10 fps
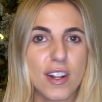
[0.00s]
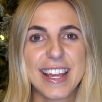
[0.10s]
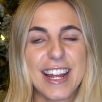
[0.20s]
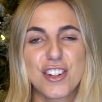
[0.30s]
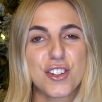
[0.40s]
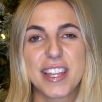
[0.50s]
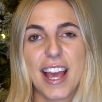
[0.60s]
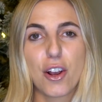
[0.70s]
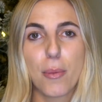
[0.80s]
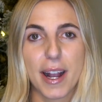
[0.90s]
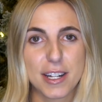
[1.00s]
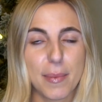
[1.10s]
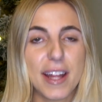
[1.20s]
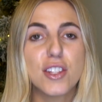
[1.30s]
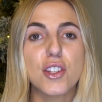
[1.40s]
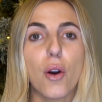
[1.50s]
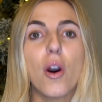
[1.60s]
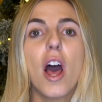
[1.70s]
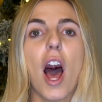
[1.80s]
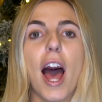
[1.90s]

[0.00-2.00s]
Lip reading: I just can't go back to bed. So